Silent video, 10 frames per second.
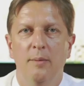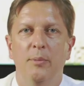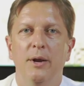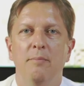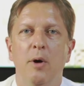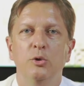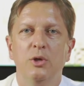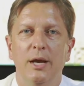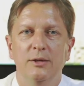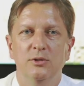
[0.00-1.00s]
But in most
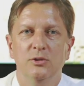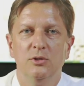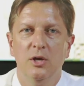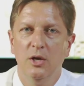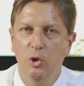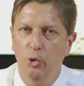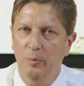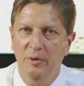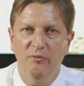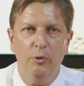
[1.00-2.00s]
cases, you would
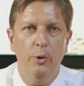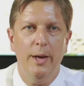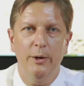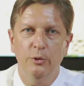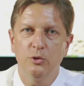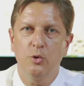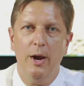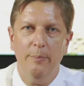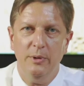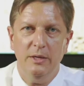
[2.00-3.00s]
have been thrown out on the
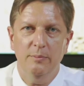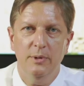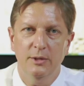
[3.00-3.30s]
scrap heap